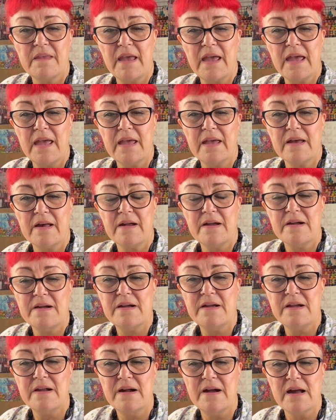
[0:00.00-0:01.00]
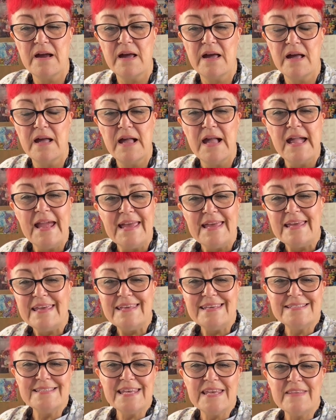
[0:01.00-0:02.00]
say.
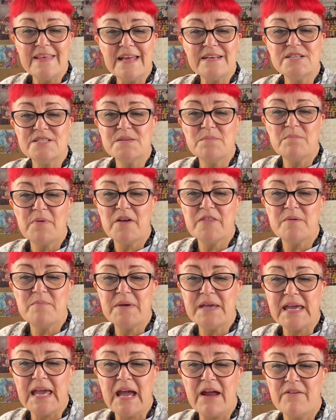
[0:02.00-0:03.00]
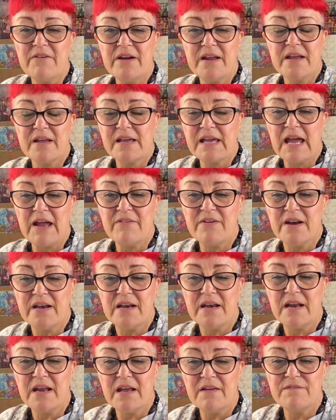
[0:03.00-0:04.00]
You see, that doesn't bother me,
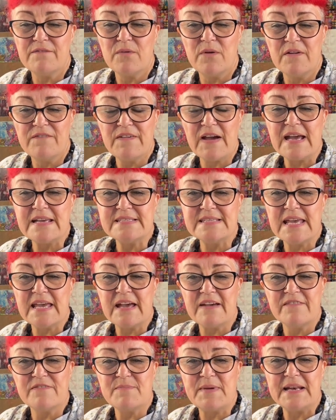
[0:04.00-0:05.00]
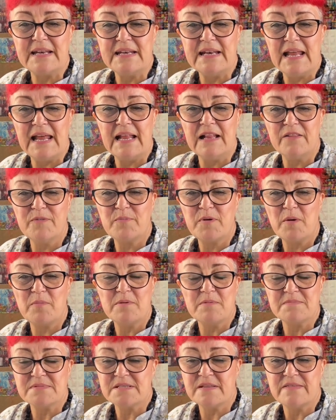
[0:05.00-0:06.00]
Karen. If I say I have mental health
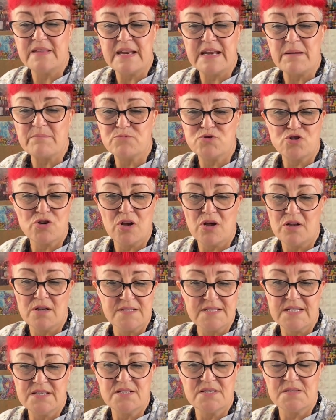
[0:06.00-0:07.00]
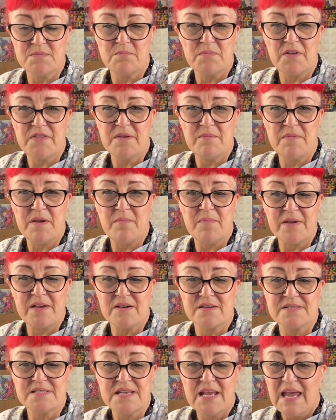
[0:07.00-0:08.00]
problems and then I'm trolled, it doesn't bother me
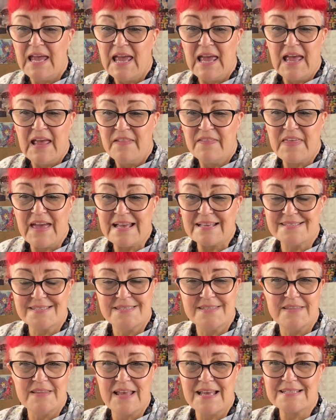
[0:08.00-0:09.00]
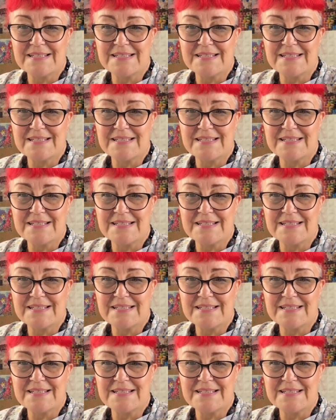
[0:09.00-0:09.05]
because that's